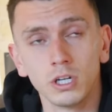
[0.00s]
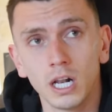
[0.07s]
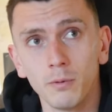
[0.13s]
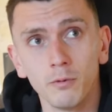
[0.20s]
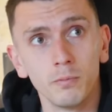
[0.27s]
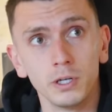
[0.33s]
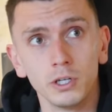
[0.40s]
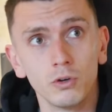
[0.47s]
The
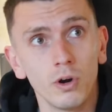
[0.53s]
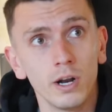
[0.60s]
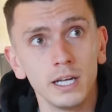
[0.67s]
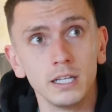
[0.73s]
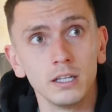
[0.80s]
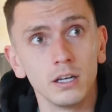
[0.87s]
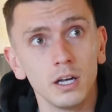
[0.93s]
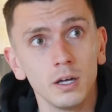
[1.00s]
club have been
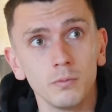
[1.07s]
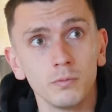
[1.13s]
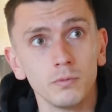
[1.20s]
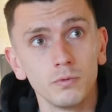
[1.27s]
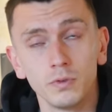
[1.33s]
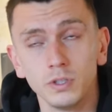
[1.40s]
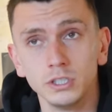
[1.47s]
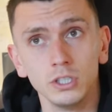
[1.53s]
great.
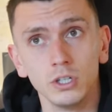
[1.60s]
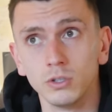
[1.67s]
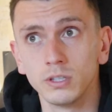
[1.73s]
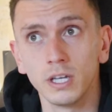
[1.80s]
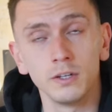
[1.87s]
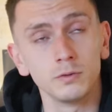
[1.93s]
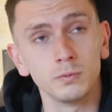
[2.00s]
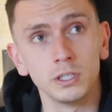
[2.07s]
Physio
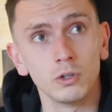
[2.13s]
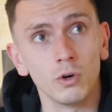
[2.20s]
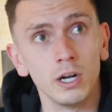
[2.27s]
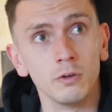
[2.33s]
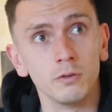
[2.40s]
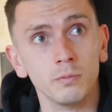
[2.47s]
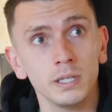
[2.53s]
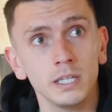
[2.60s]
Dave's been
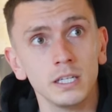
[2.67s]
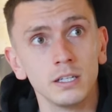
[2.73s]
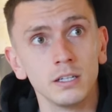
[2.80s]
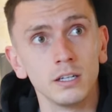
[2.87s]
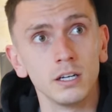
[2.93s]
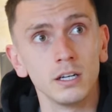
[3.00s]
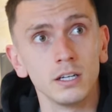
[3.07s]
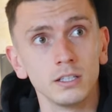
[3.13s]
great with me,
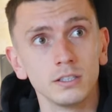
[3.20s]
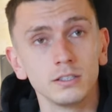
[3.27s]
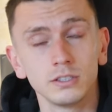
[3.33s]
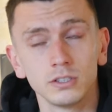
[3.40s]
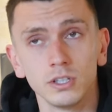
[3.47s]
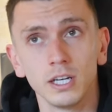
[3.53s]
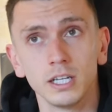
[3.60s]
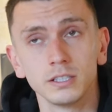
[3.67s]
and
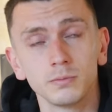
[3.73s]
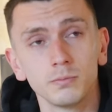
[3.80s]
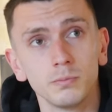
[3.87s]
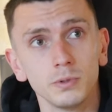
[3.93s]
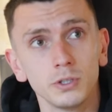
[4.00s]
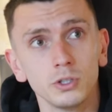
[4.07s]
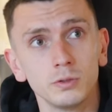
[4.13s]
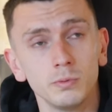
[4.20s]
it's
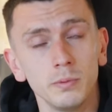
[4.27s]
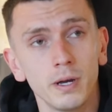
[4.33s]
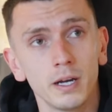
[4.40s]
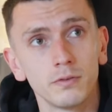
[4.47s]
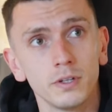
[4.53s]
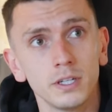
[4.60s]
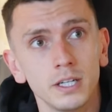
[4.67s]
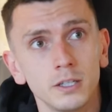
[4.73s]
good to be
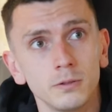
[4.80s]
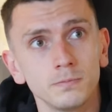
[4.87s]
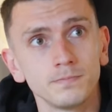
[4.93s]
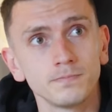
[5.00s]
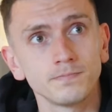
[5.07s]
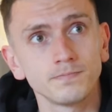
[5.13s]
back fit now.